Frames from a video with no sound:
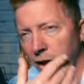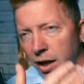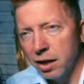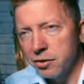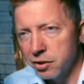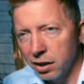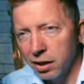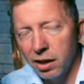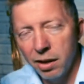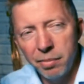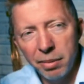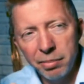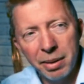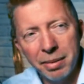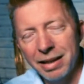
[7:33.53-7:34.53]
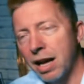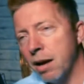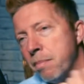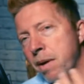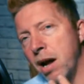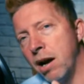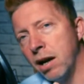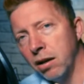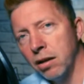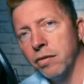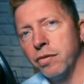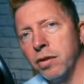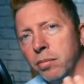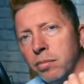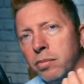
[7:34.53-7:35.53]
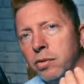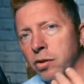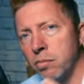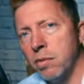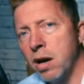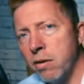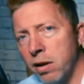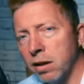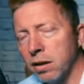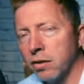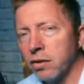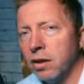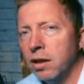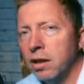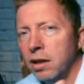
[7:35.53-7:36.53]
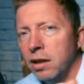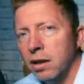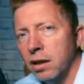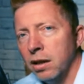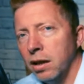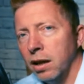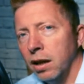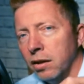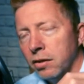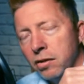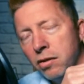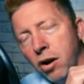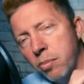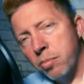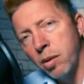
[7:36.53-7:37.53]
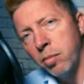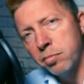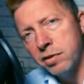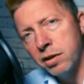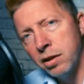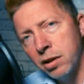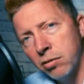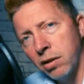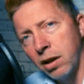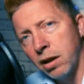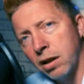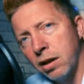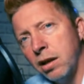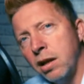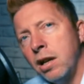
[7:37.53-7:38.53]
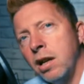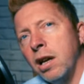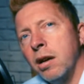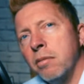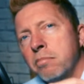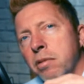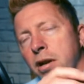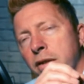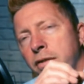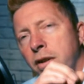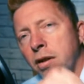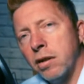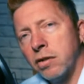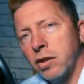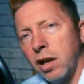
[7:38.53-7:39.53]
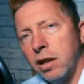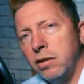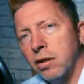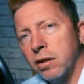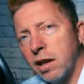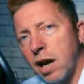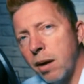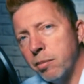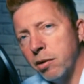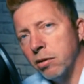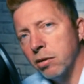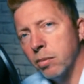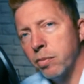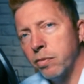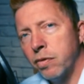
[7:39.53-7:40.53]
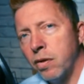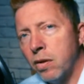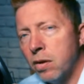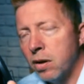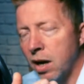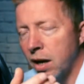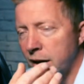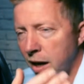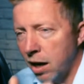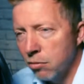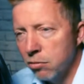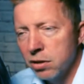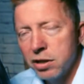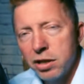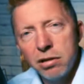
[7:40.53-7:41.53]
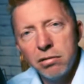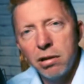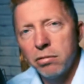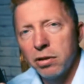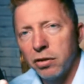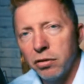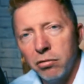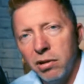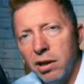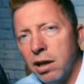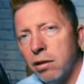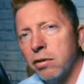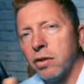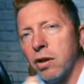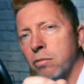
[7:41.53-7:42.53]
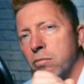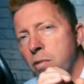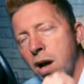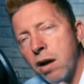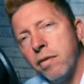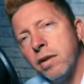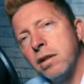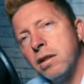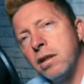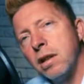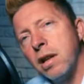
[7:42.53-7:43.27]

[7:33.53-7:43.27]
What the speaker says: actually I might be able to get a better angle from somewhere else, it's not a problem to do that. But if you're setting your camera up for an hour, 2 hours, 3 hours, or whatever